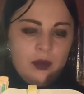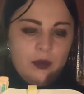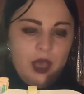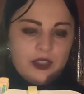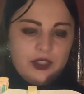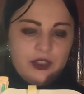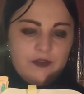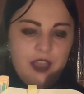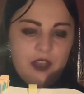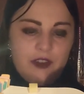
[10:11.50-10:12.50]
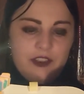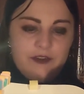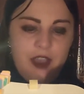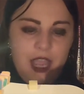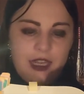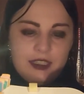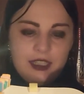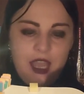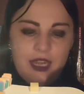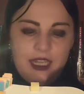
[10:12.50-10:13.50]
but whose velvet violet
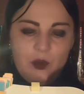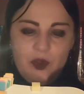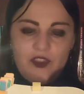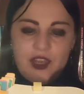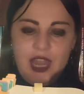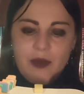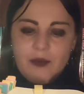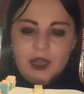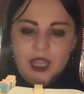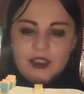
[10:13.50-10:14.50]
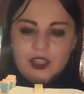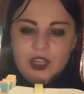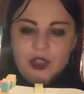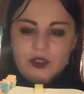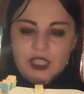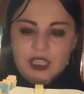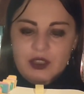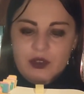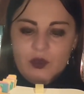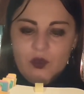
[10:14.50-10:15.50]
lining with the lamplight gloating
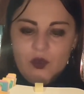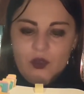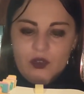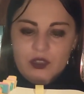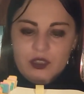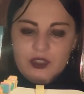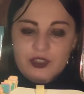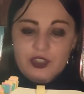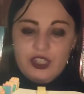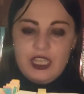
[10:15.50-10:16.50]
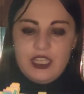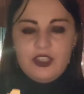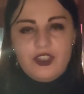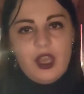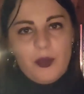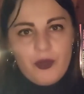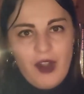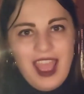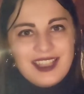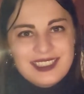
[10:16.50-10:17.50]
o'er she shall
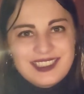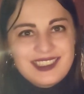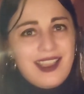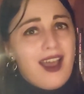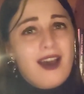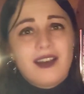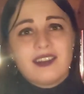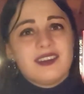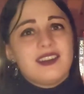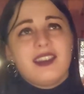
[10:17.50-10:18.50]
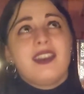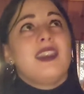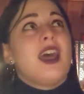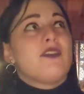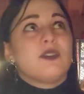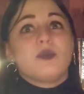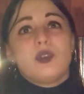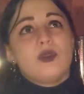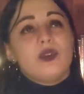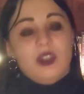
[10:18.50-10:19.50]
press, ah,
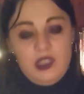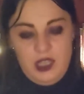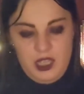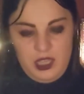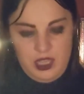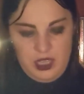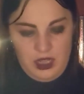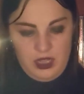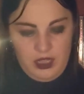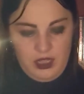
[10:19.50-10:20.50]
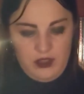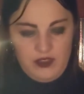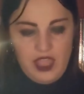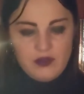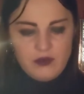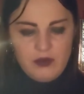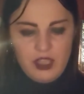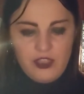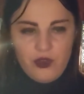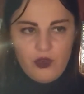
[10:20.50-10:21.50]
nevermore. Then
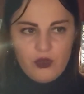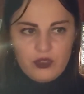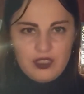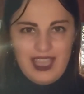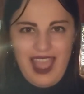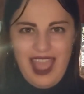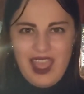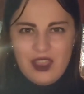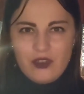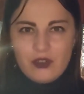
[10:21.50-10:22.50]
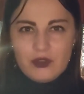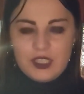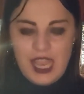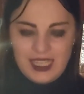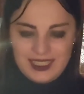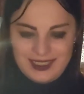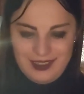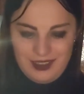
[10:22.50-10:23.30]
methought the air grew denser,